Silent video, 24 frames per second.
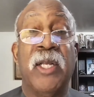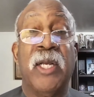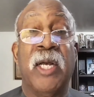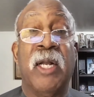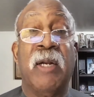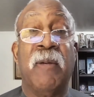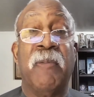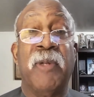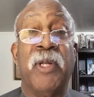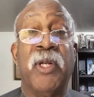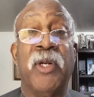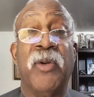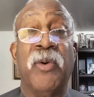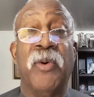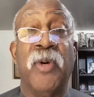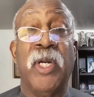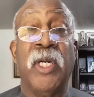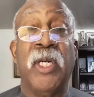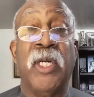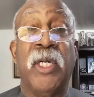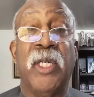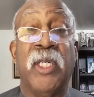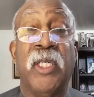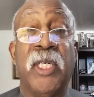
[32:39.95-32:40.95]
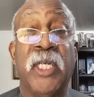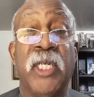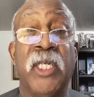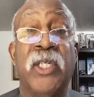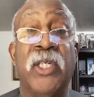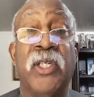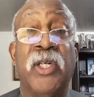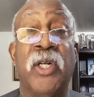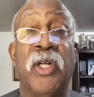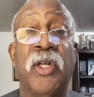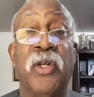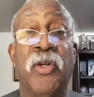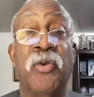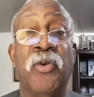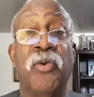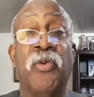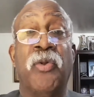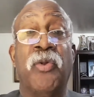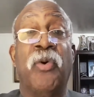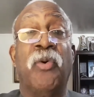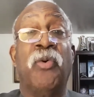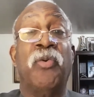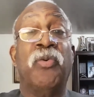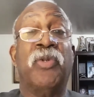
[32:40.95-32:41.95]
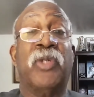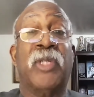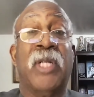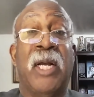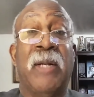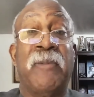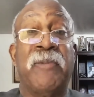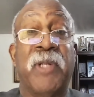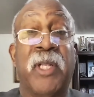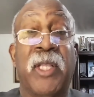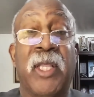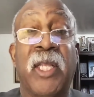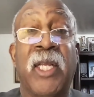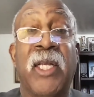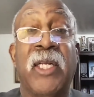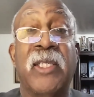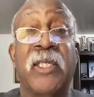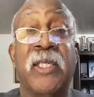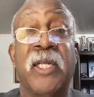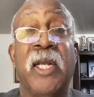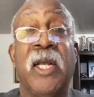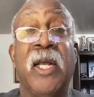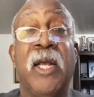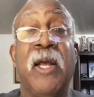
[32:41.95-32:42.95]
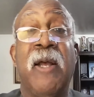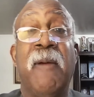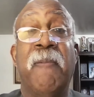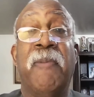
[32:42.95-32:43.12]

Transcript: You got to be anointed to teach and to do those types of things.